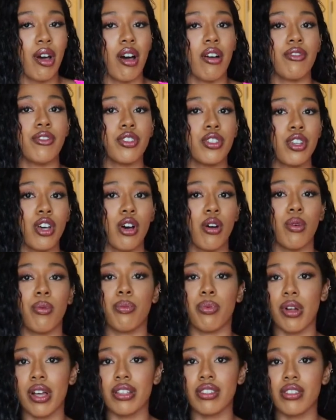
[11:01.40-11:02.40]
off. So
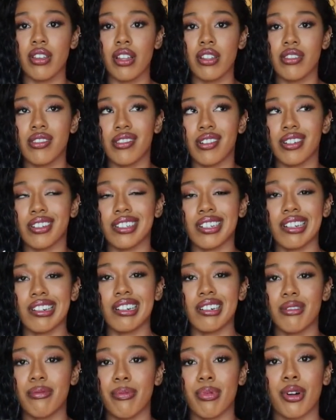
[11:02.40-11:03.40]
press-ons are
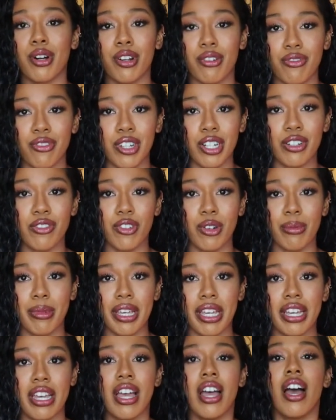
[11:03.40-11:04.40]
perfect for
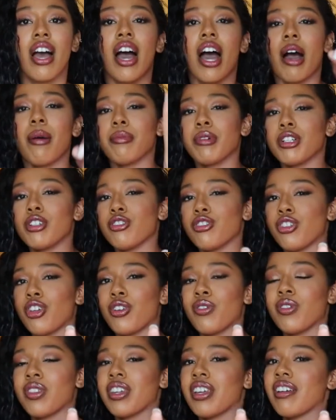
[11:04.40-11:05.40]
me. I'm gonna show
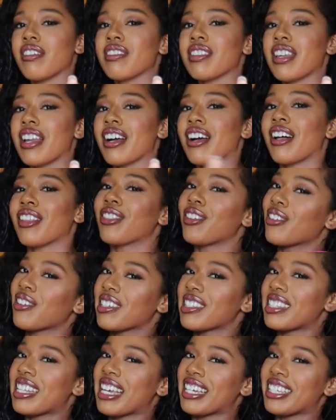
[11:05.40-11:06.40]
you the nails that I got though
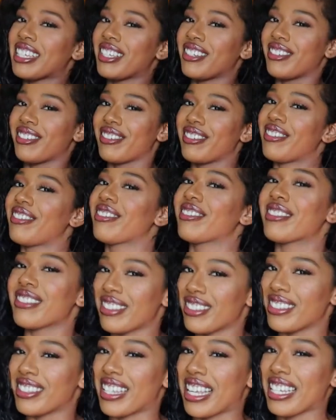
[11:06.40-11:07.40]
because they cute.
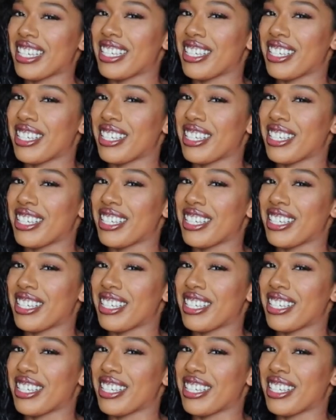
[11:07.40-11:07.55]
They